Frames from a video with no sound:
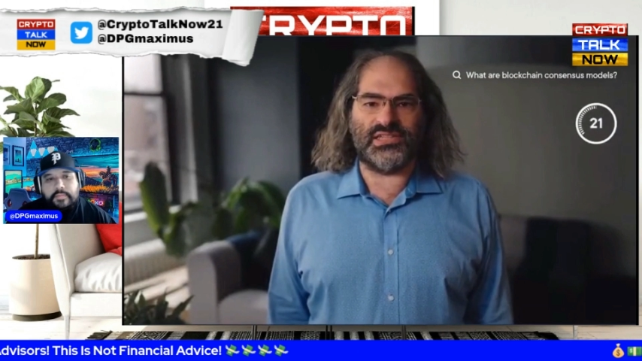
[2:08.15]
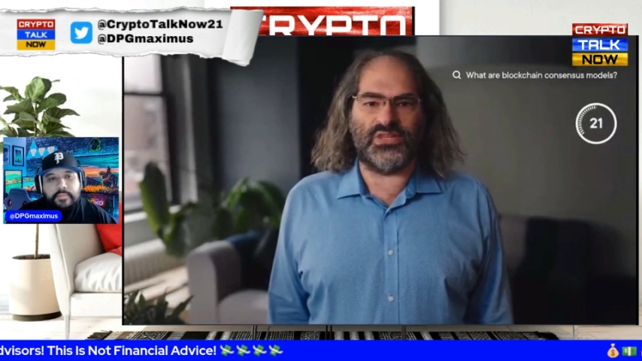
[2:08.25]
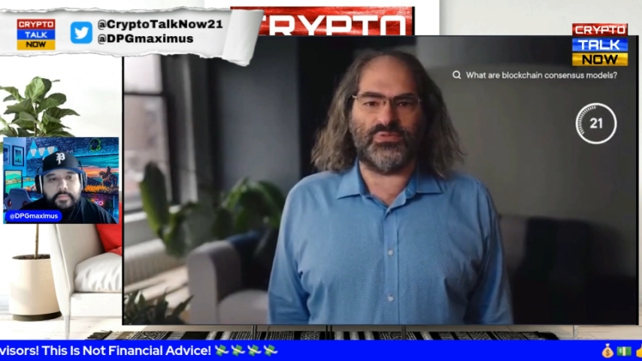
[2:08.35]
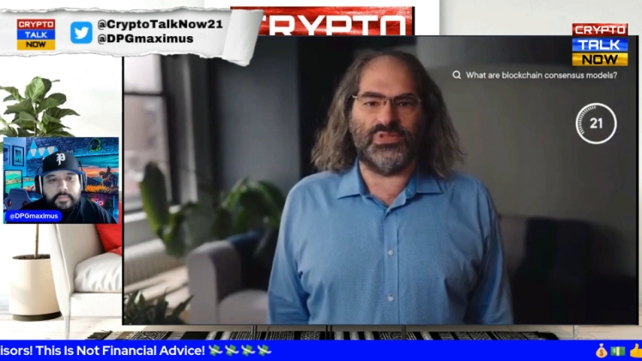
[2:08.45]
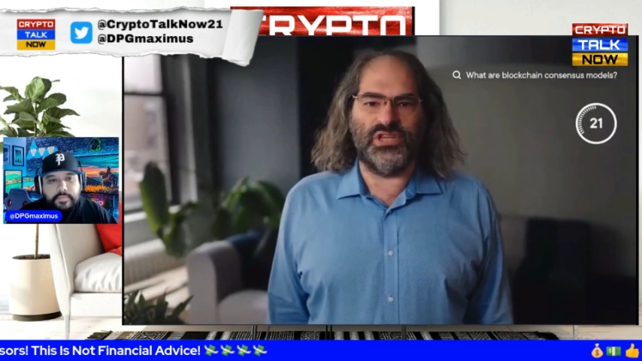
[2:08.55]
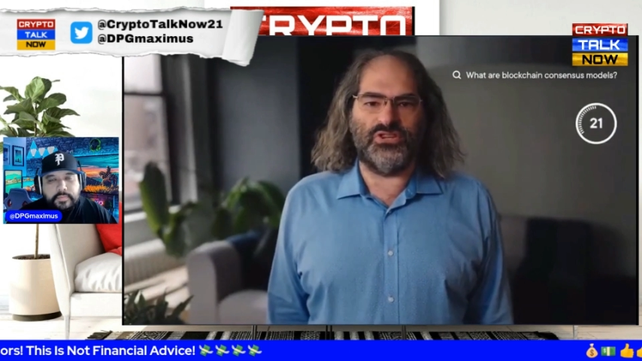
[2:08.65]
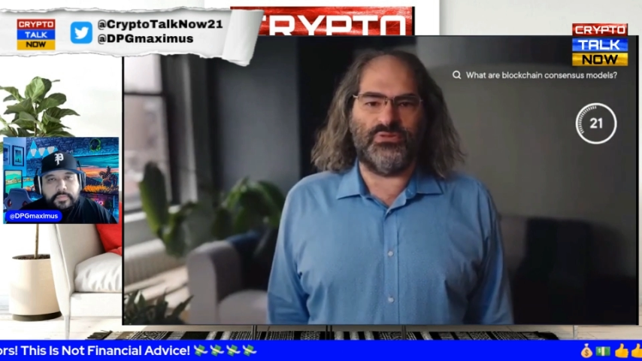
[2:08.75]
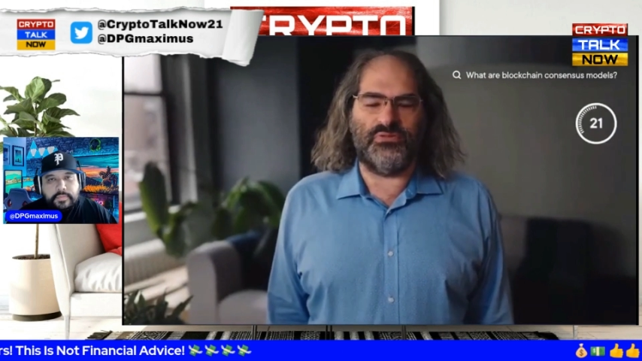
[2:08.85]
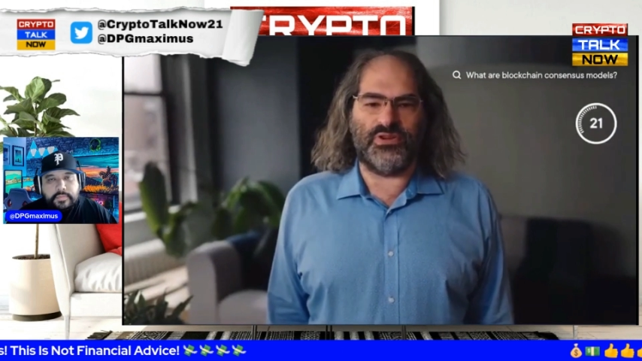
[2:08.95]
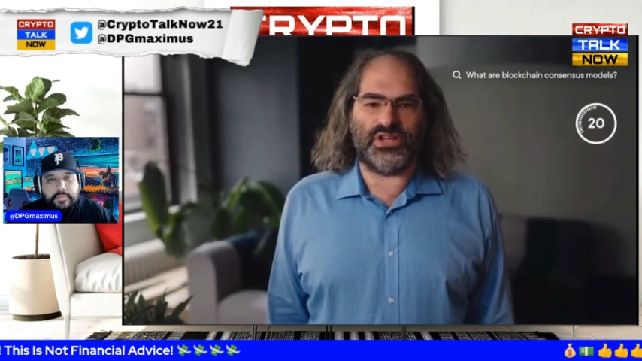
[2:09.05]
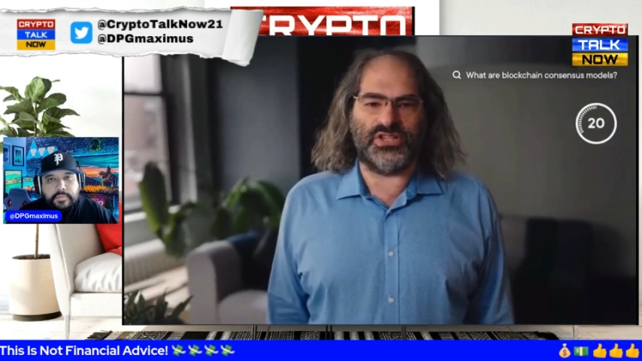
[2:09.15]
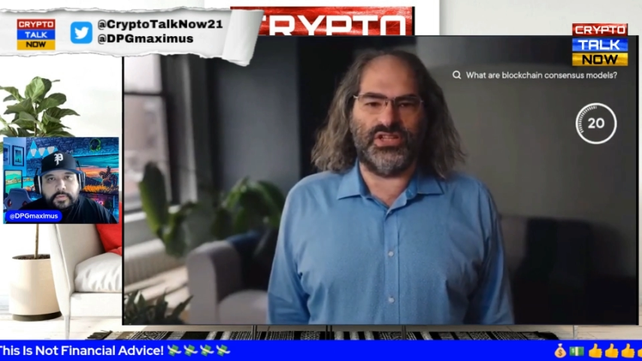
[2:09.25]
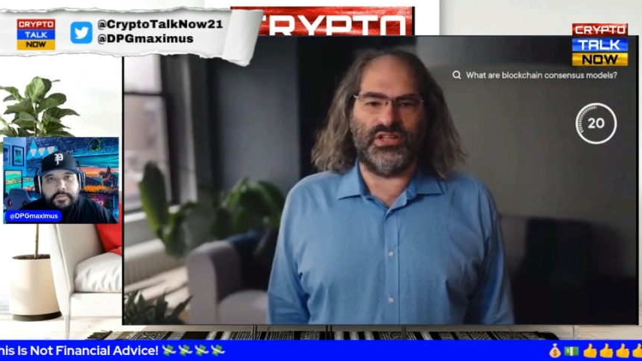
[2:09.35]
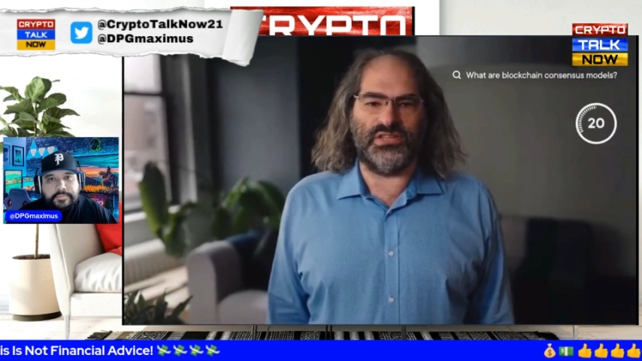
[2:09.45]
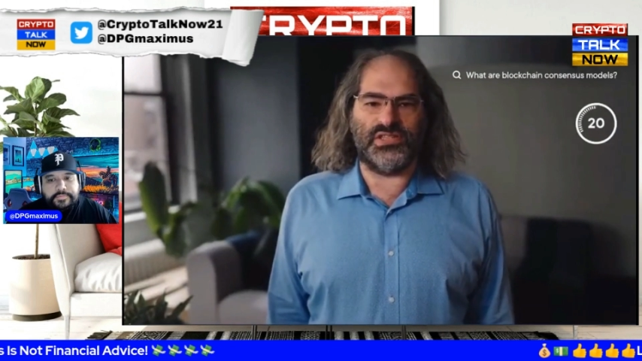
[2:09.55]
It's residual friction
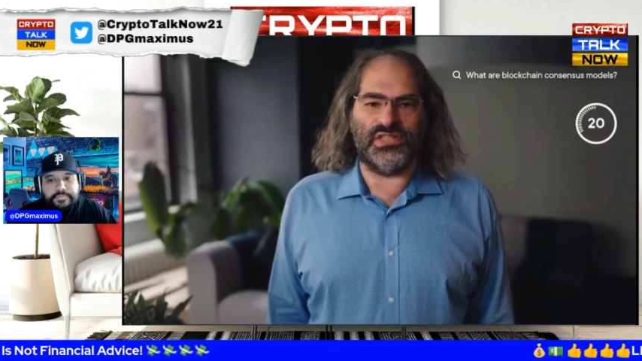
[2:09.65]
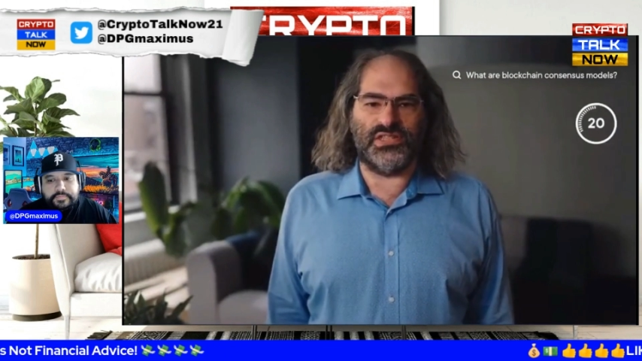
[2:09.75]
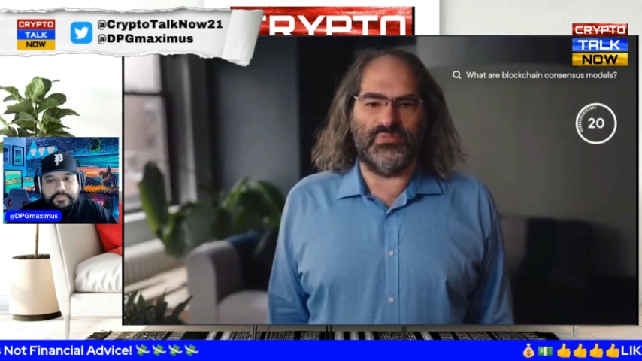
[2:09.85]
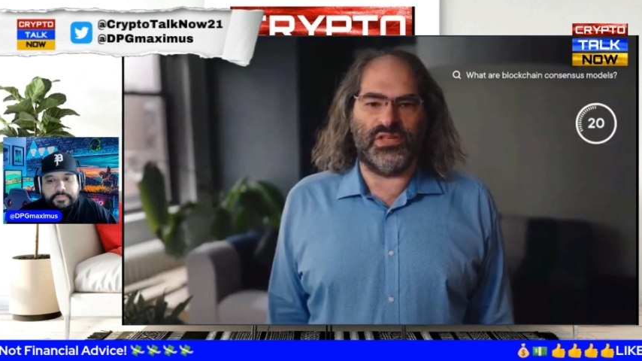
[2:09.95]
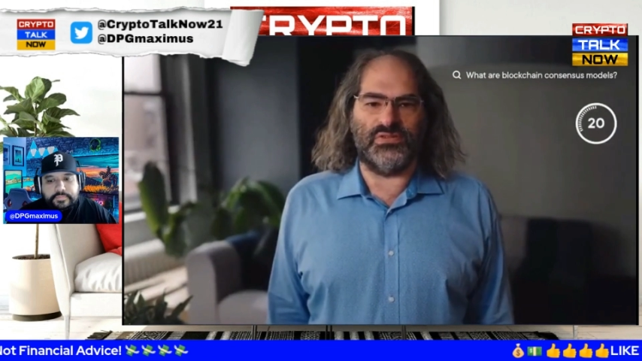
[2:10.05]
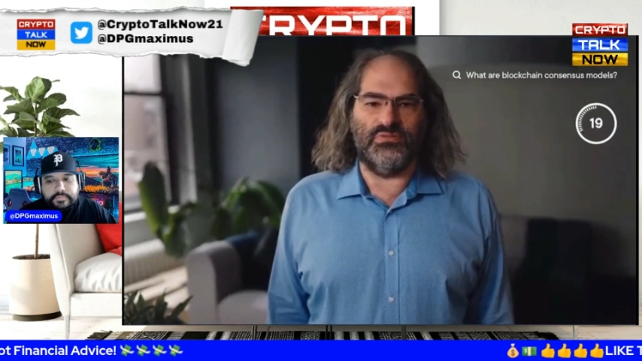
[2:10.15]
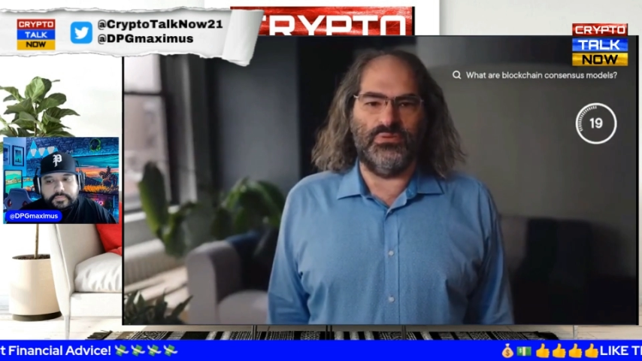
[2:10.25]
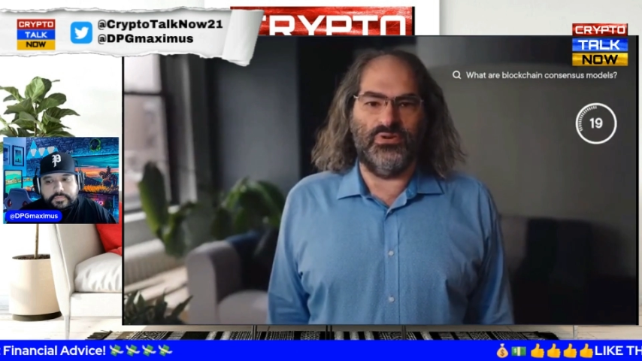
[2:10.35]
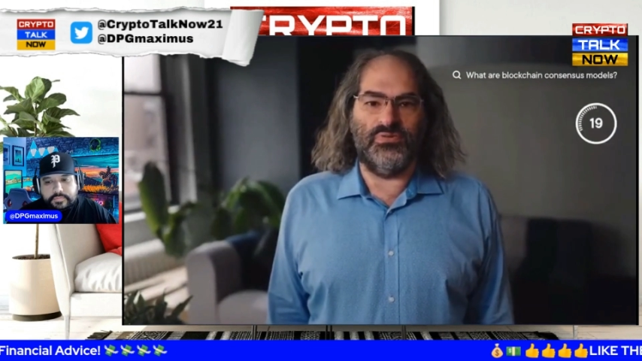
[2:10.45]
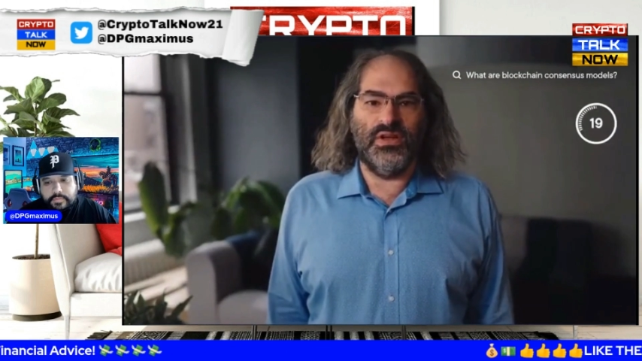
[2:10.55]
that the system doesn't remove.